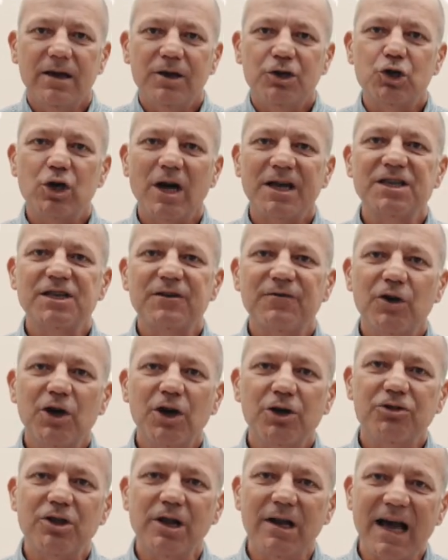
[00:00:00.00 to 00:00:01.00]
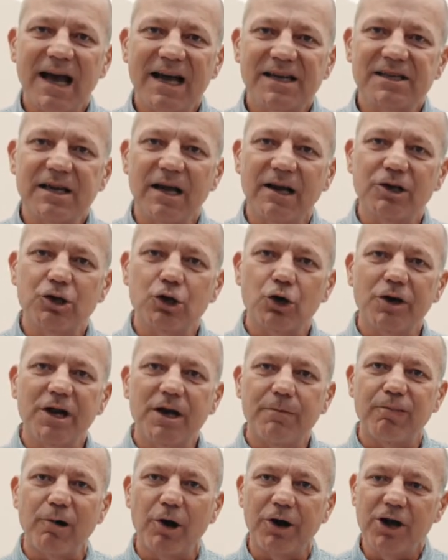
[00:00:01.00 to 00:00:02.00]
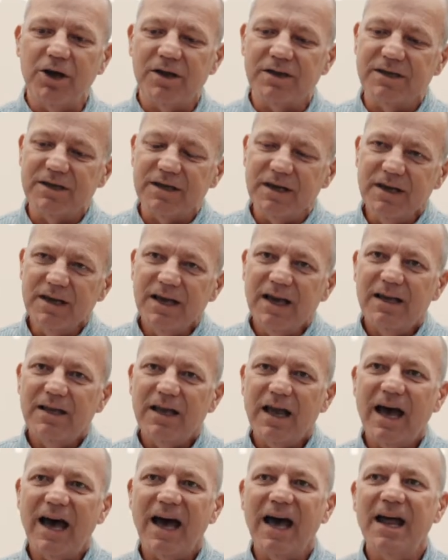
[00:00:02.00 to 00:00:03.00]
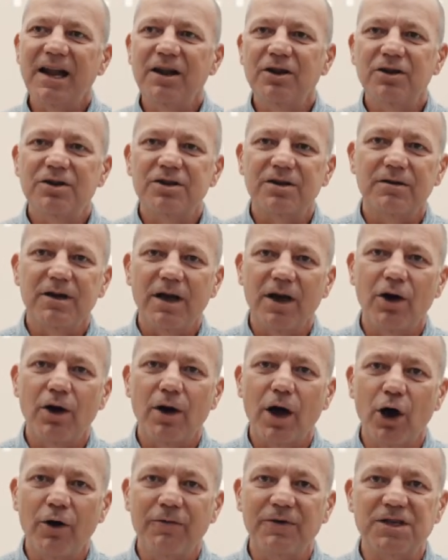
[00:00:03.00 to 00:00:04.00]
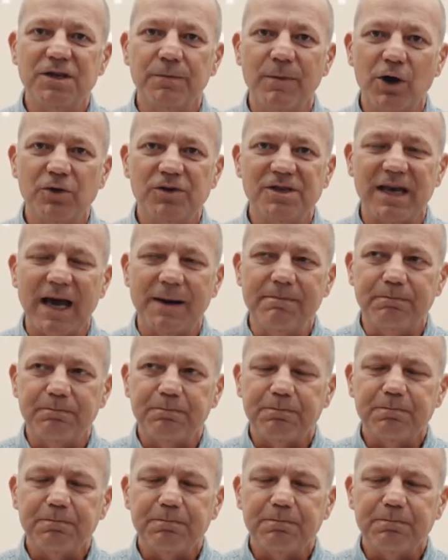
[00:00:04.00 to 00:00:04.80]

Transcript: transferred the last Colortronic products and over to Motan.